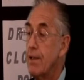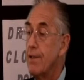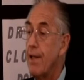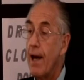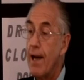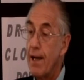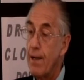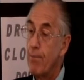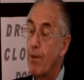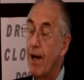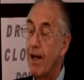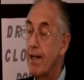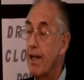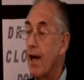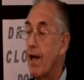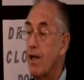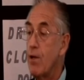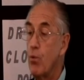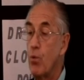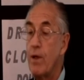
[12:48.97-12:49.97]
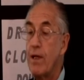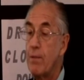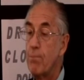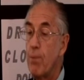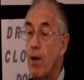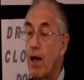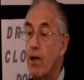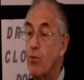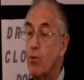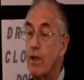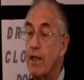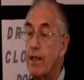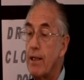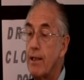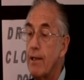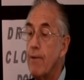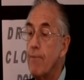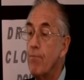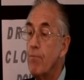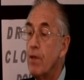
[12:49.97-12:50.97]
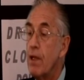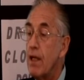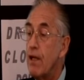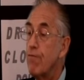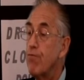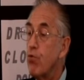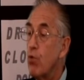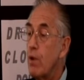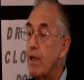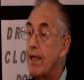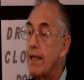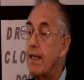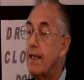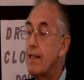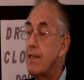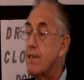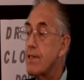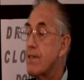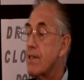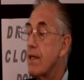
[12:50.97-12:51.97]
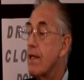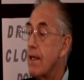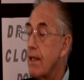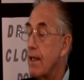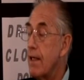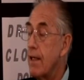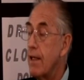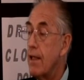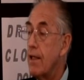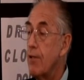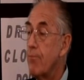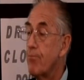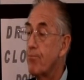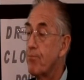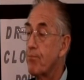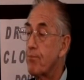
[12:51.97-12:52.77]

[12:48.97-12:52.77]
day by day, week by week? If we see